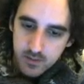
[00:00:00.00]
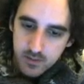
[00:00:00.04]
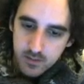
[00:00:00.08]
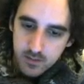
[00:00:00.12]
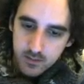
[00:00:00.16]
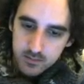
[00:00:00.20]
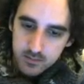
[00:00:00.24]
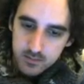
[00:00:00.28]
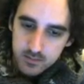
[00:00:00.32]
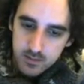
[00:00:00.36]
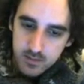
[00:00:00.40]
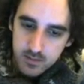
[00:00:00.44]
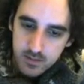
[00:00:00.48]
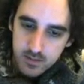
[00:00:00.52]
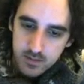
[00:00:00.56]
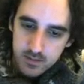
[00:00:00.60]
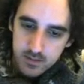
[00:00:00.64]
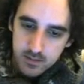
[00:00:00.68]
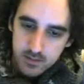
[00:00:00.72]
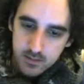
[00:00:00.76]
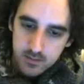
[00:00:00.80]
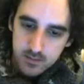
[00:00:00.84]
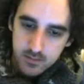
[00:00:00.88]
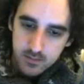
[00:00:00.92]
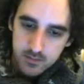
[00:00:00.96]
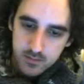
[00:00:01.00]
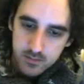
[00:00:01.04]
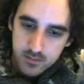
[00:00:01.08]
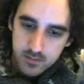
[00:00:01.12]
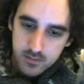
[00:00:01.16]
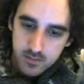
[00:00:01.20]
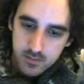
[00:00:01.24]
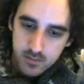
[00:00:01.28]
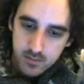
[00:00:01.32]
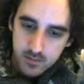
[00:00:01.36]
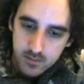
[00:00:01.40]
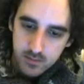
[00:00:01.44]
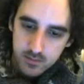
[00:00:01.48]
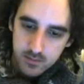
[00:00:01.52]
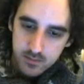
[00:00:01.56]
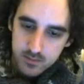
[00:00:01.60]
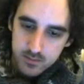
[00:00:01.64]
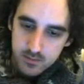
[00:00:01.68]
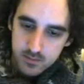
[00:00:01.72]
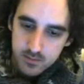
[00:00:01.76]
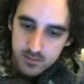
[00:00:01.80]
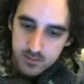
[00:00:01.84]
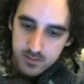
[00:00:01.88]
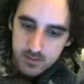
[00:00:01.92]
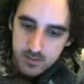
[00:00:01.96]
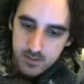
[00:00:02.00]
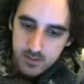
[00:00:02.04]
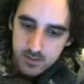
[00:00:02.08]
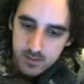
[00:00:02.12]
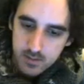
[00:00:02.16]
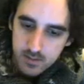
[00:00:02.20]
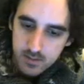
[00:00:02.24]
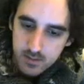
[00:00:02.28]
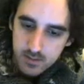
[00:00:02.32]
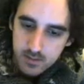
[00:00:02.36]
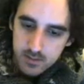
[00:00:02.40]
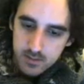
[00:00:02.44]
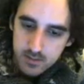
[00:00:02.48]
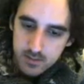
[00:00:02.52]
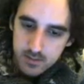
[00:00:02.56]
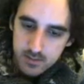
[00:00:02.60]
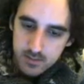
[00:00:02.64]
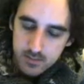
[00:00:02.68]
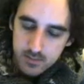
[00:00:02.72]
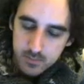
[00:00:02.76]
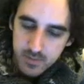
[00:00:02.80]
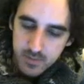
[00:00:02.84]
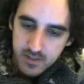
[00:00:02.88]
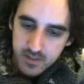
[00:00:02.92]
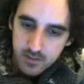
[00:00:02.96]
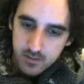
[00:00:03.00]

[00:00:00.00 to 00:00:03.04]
controls specular color.